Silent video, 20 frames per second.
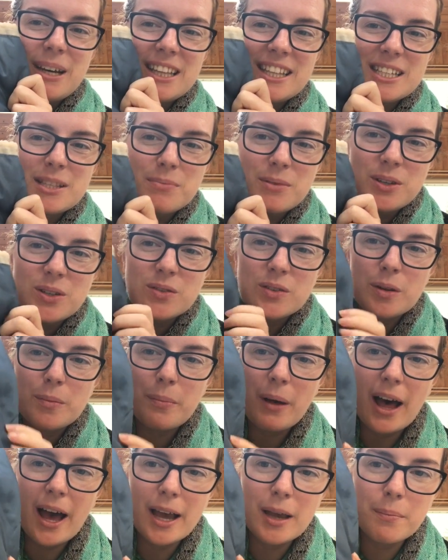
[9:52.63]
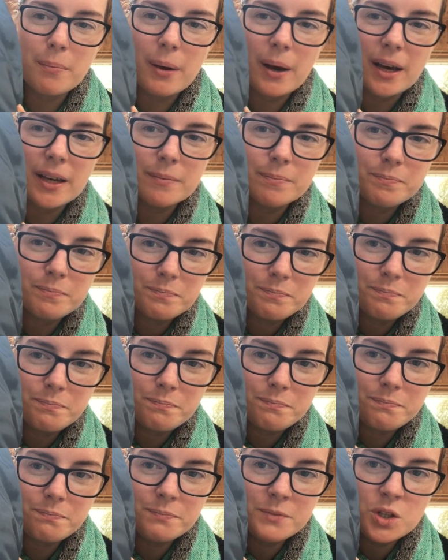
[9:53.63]
This beautiful bag by
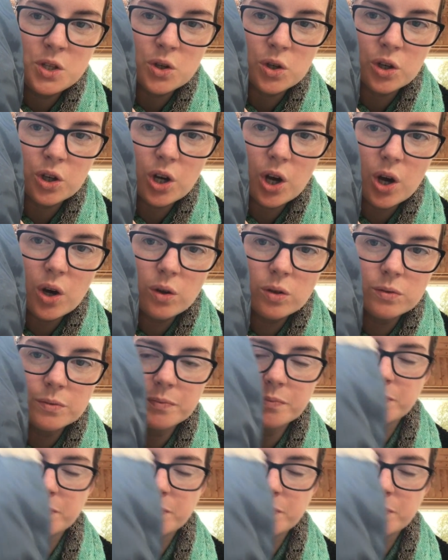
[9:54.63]
Xuncow.